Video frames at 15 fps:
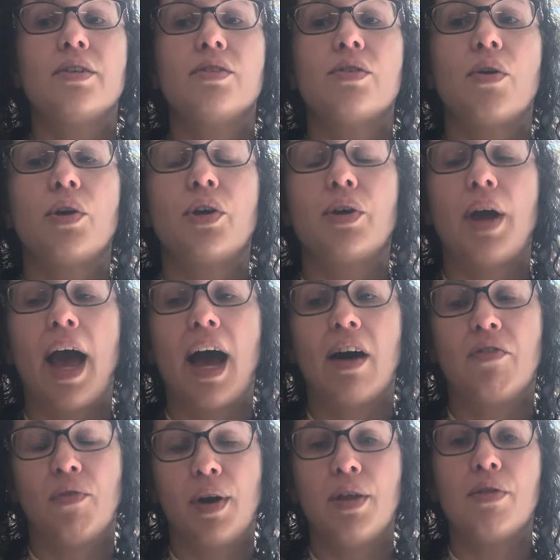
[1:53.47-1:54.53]
So
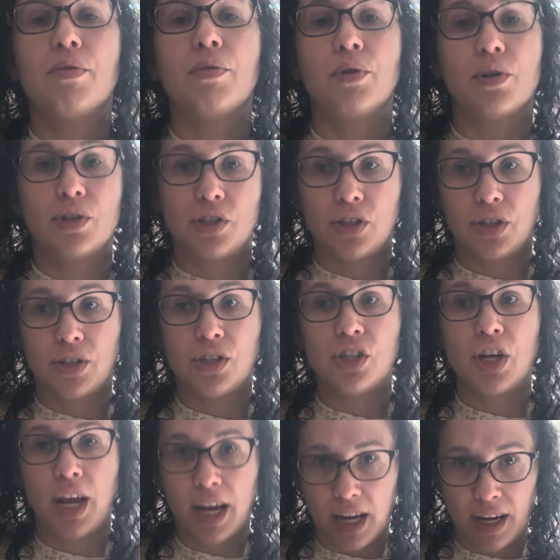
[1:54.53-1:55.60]
halfway through, you're just
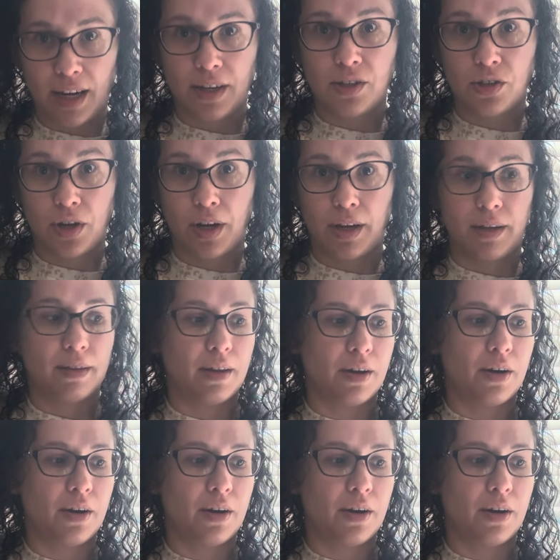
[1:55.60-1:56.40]
changing the